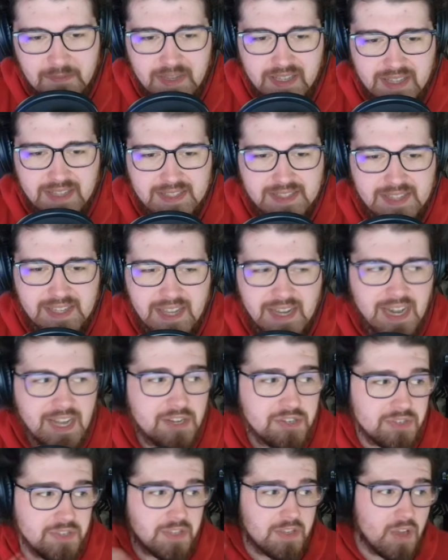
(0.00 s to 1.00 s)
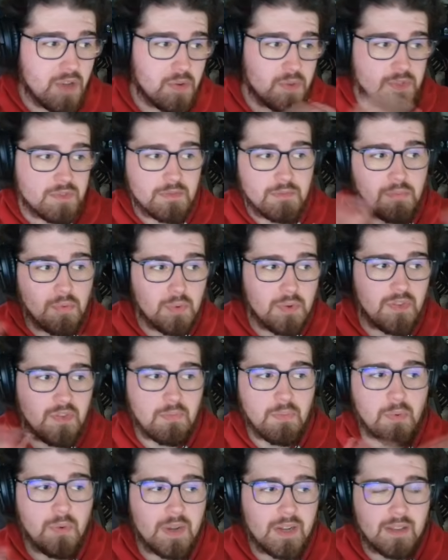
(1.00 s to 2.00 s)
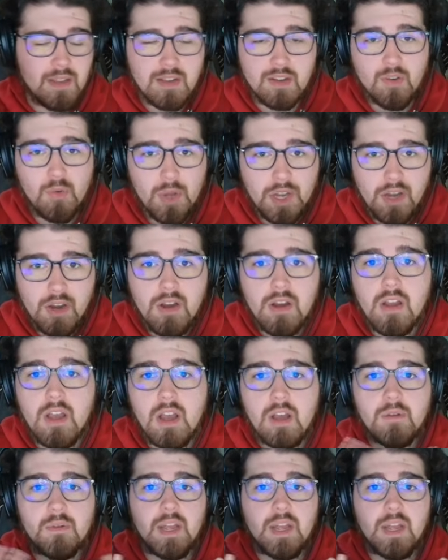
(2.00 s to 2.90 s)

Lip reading: because it actually goes from point to point a lot quicker,